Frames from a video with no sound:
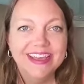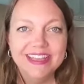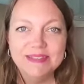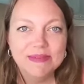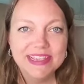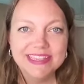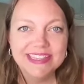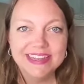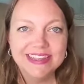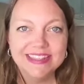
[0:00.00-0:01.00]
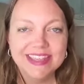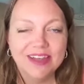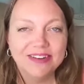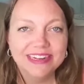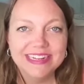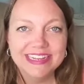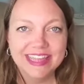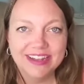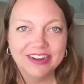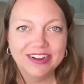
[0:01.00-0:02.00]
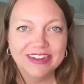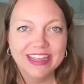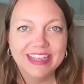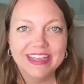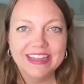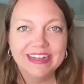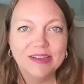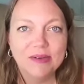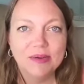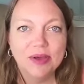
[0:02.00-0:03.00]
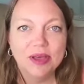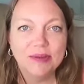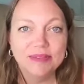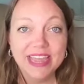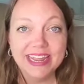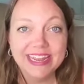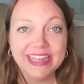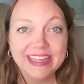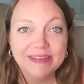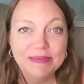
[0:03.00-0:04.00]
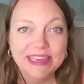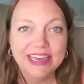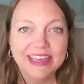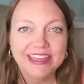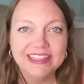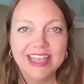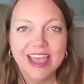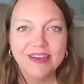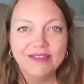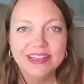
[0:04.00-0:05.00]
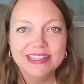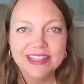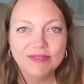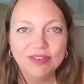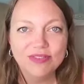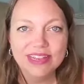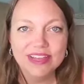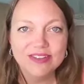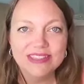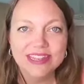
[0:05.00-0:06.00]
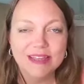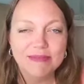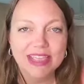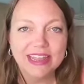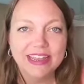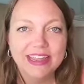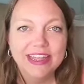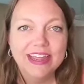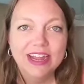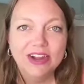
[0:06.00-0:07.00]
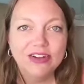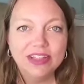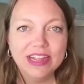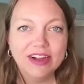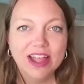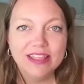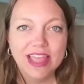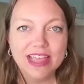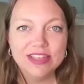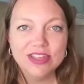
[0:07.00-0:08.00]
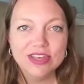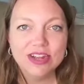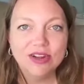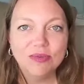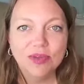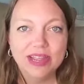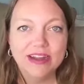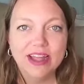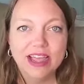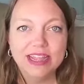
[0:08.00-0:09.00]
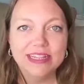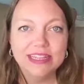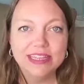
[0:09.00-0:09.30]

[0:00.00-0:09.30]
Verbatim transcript: a space that is already decluttered and um, tidy because I have several videos that I made earlier on last year where I